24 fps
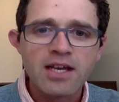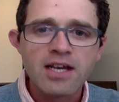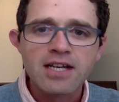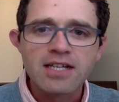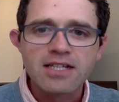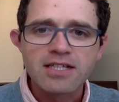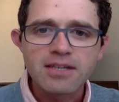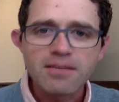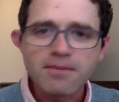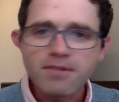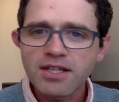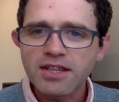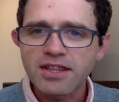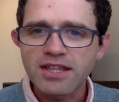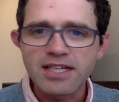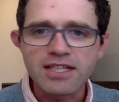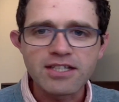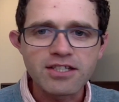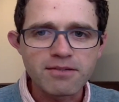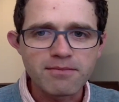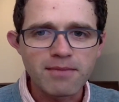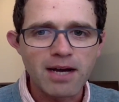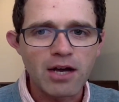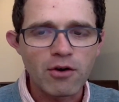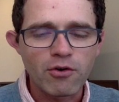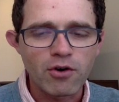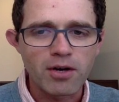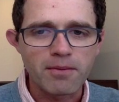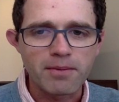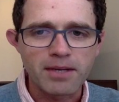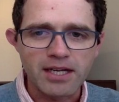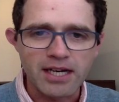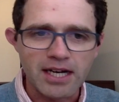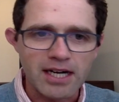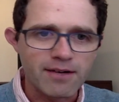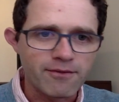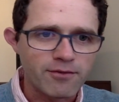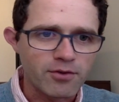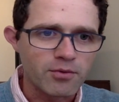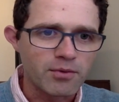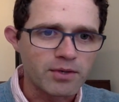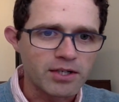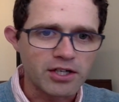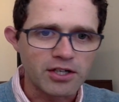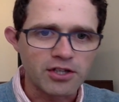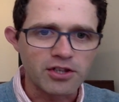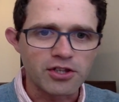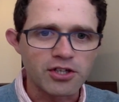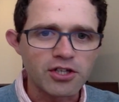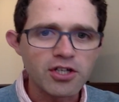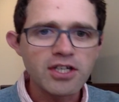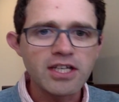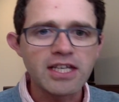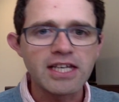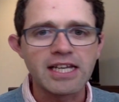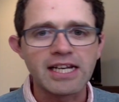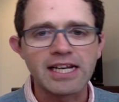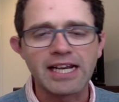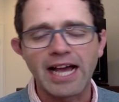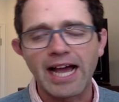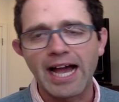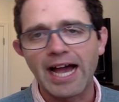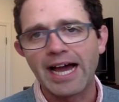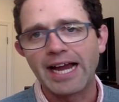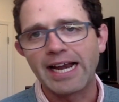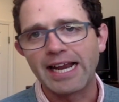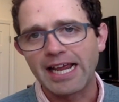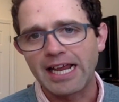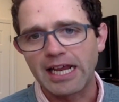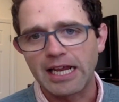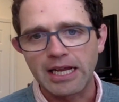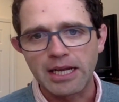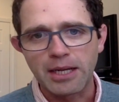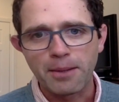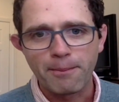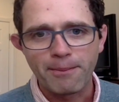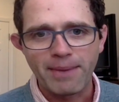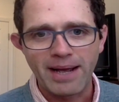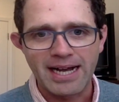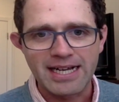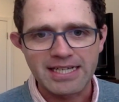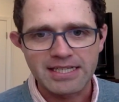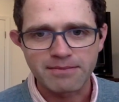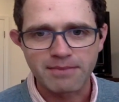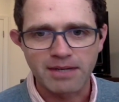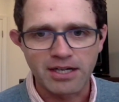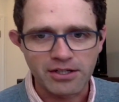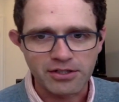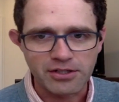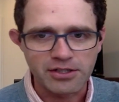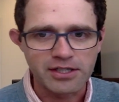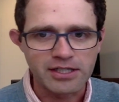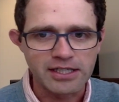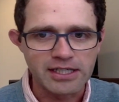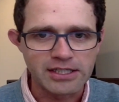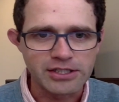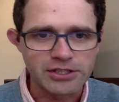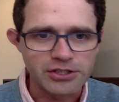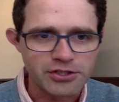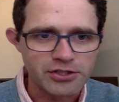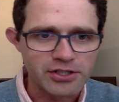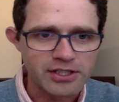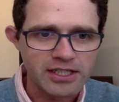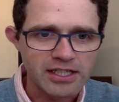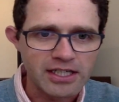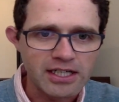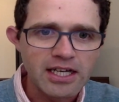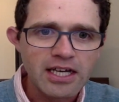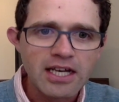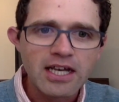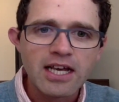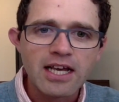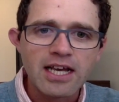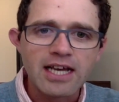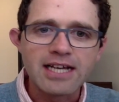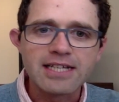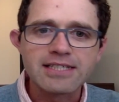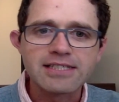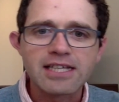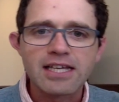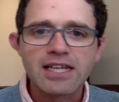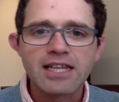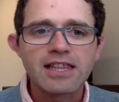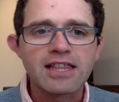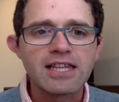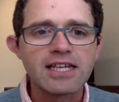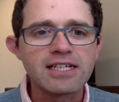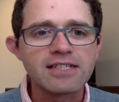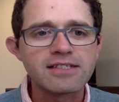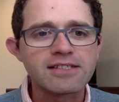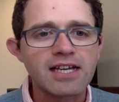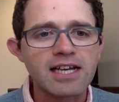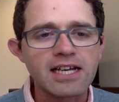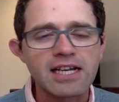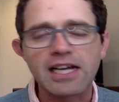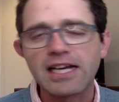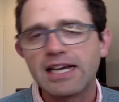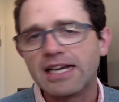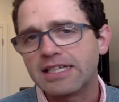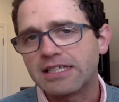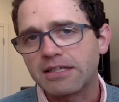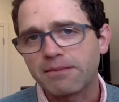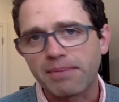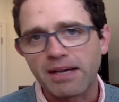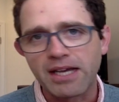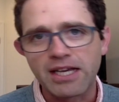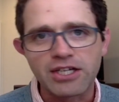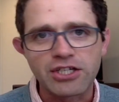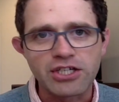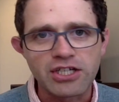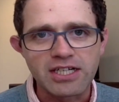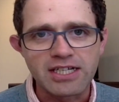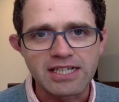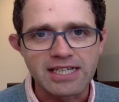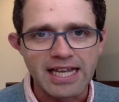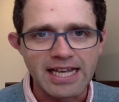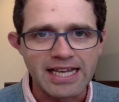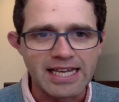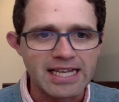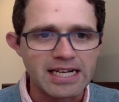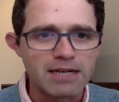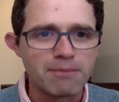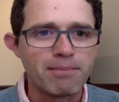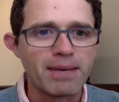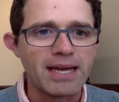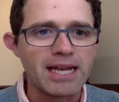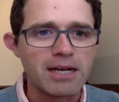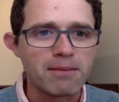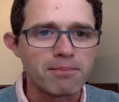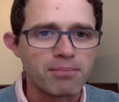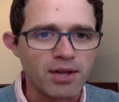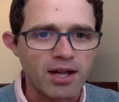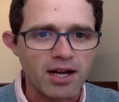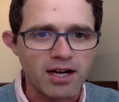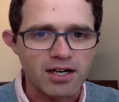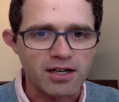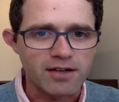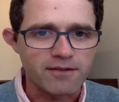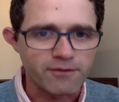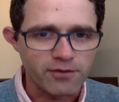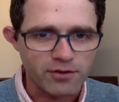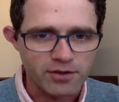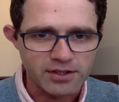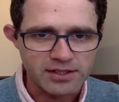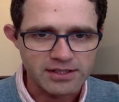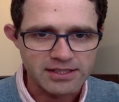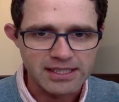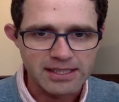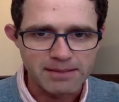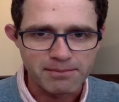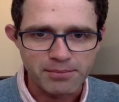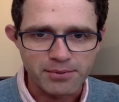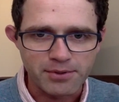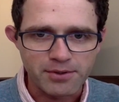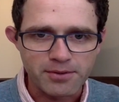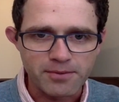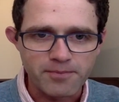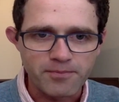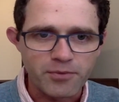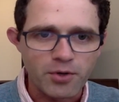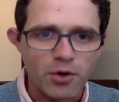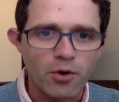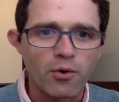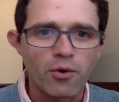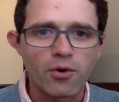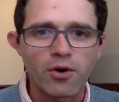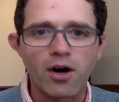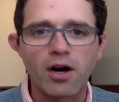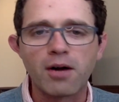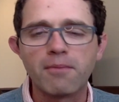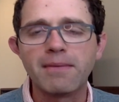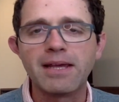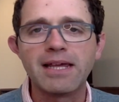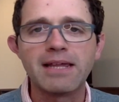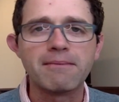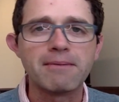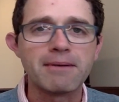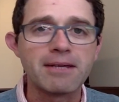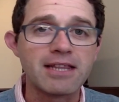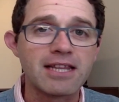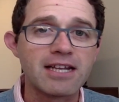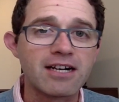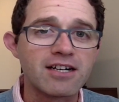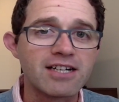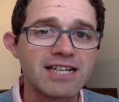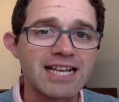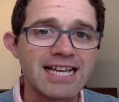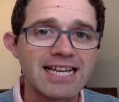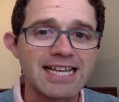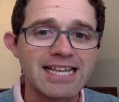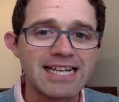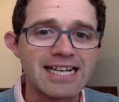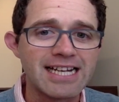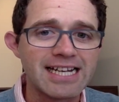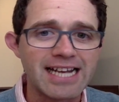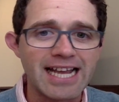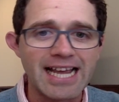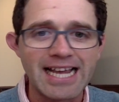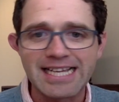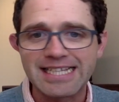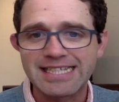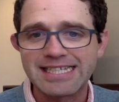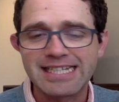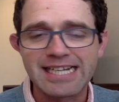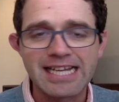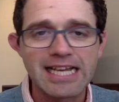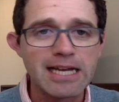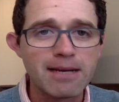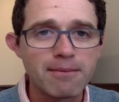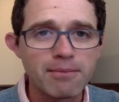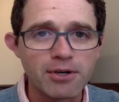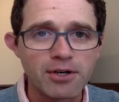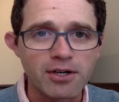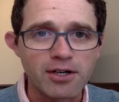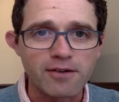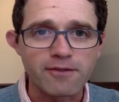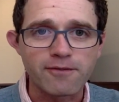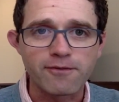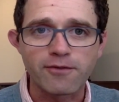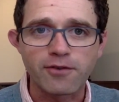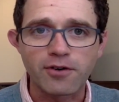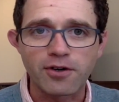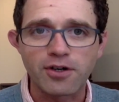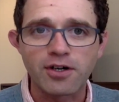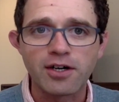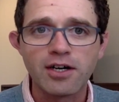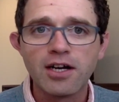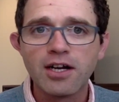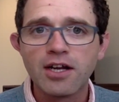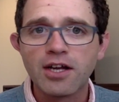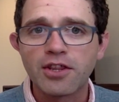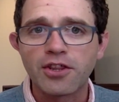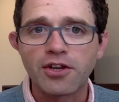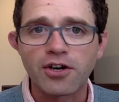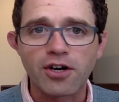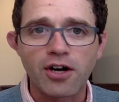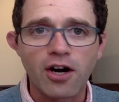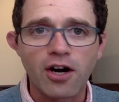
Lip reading: Some of the things you might want to be careful when you're looking at a past medical history is things like, is a patient taking a beta blocker, for example, or maybe they're taking an ACE inhibitor for their